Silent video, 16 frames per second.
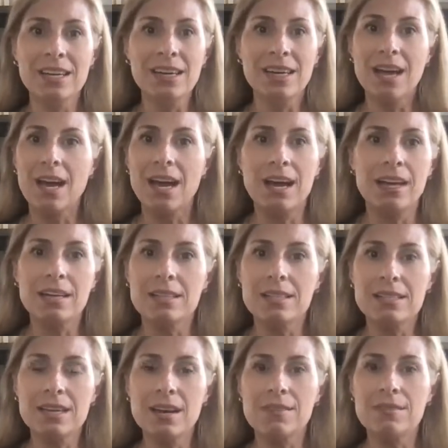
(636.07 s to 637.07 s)
And
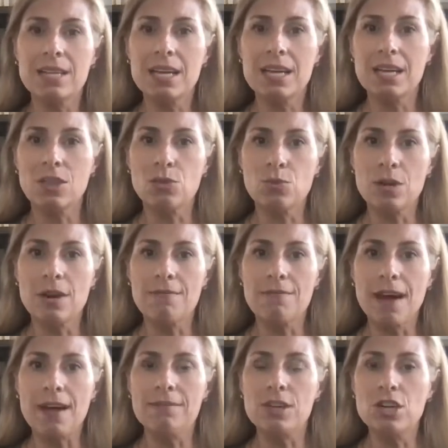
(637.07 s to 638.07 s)
instead of taking 3 to
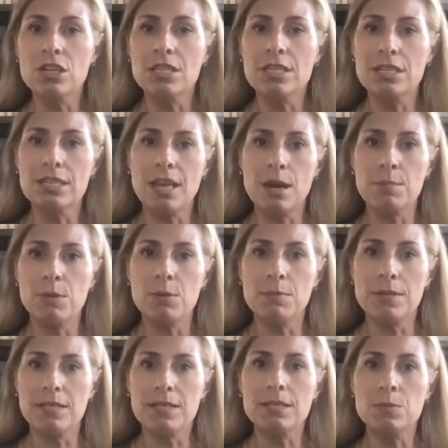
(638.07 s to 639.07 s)
5 years to set up your
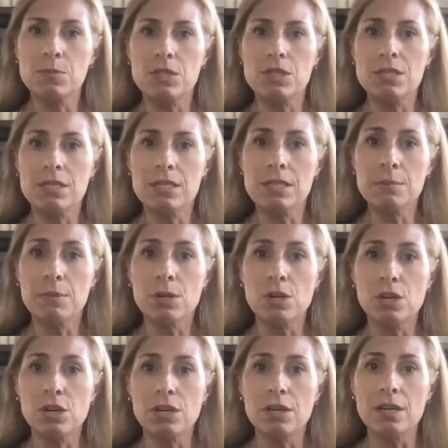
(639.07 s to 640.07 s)
business, which is the
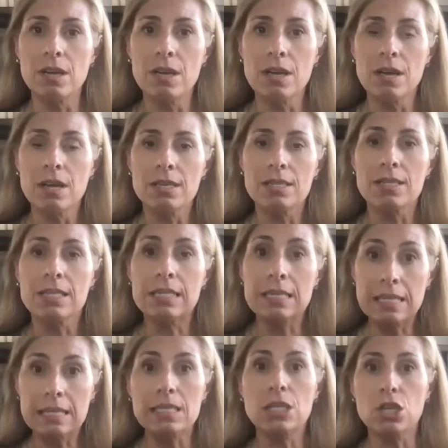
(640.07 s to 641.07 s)
typical
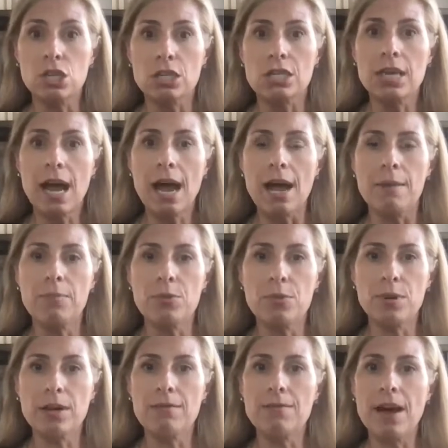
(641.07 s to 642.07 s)
statistical time,
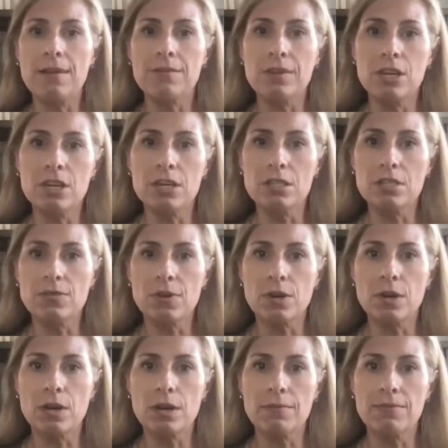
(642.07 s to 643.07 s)
3 to 5 years
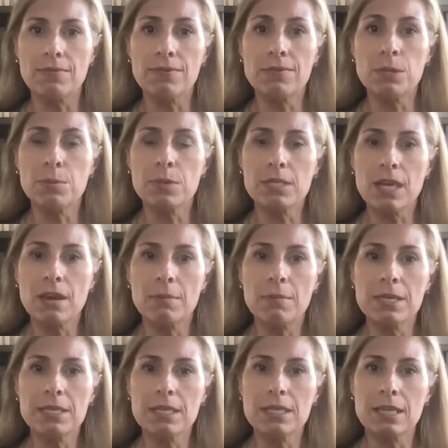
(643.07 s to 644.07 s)
for 50% of
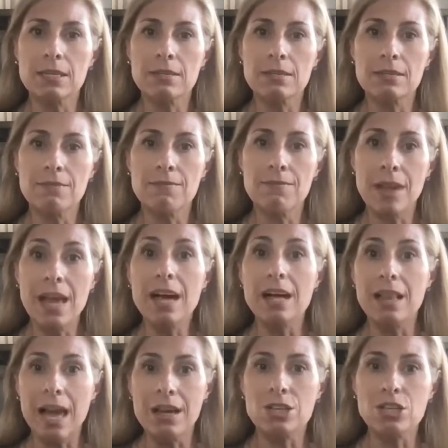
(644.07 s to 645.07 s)
businesses
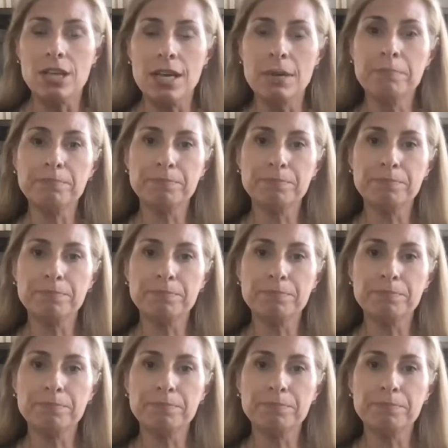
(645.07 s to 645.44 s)
fail, actually.